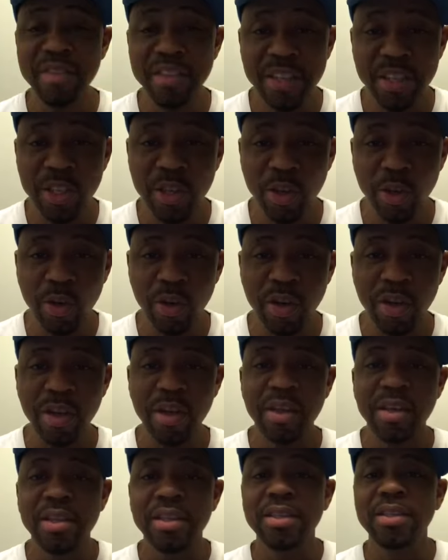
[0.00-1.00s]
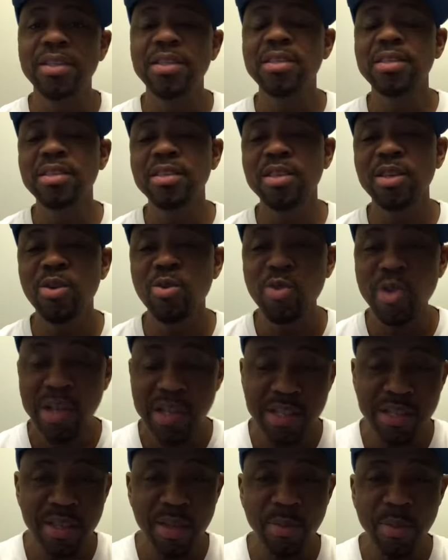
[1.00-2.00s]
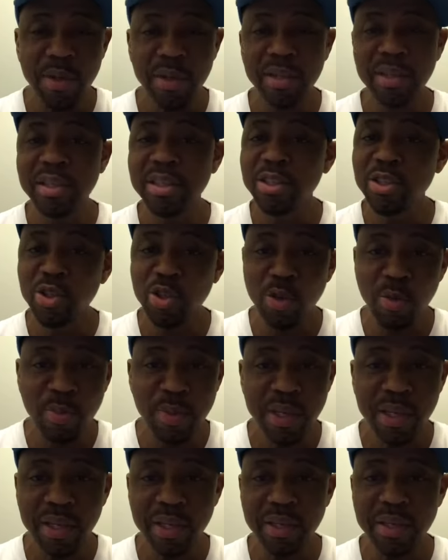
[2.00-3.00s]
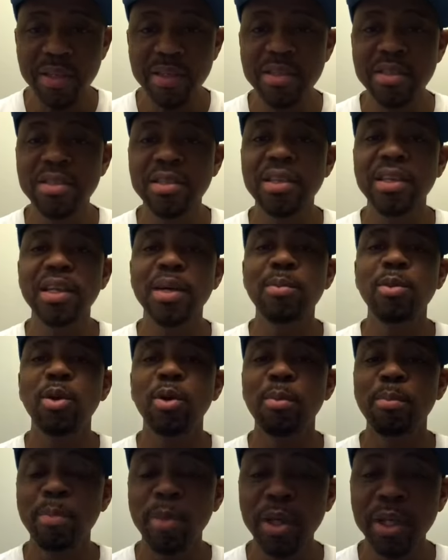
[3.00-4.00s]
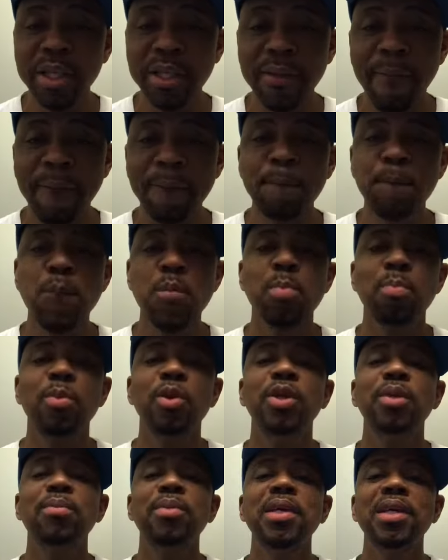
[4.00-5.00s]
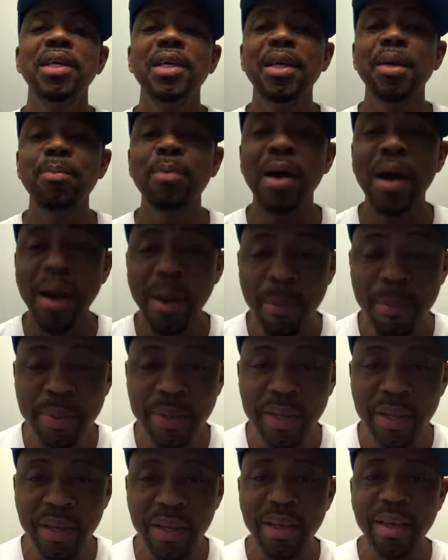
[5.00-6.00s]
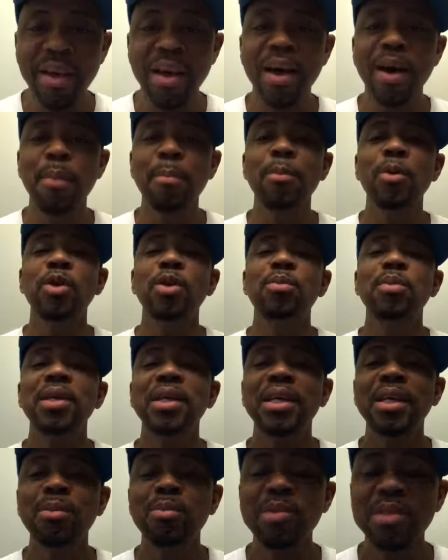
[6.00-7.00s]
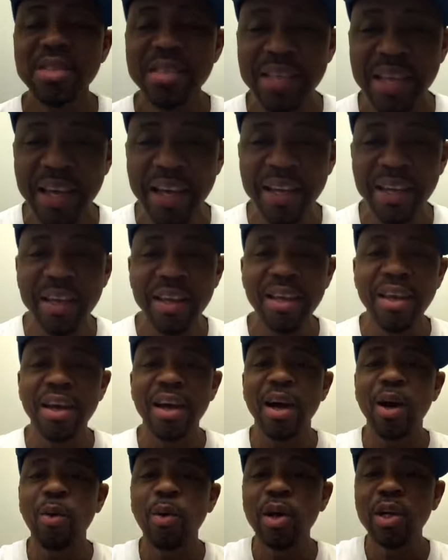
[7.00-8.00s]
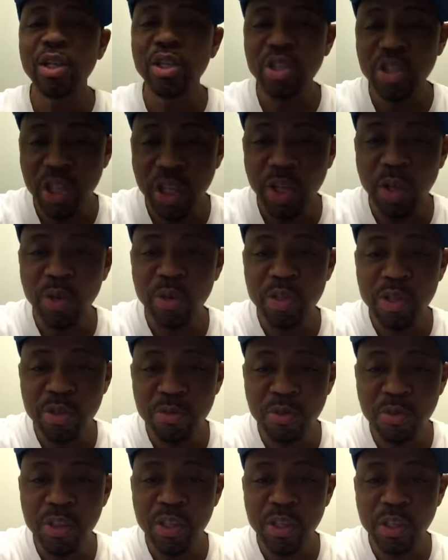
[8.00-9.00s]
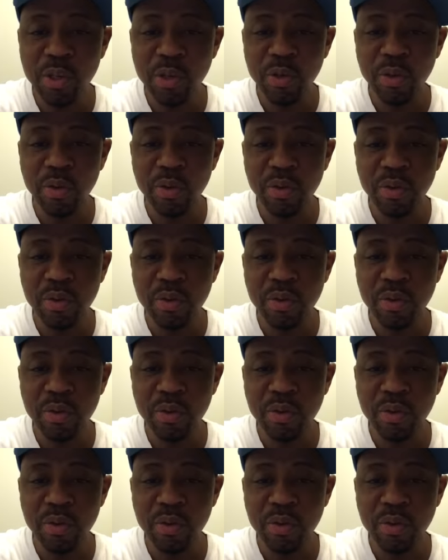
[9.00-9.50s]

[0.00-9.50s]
video this is a rastaman in jamaica singing about money money make him happy and money make him sad i want you to check out this video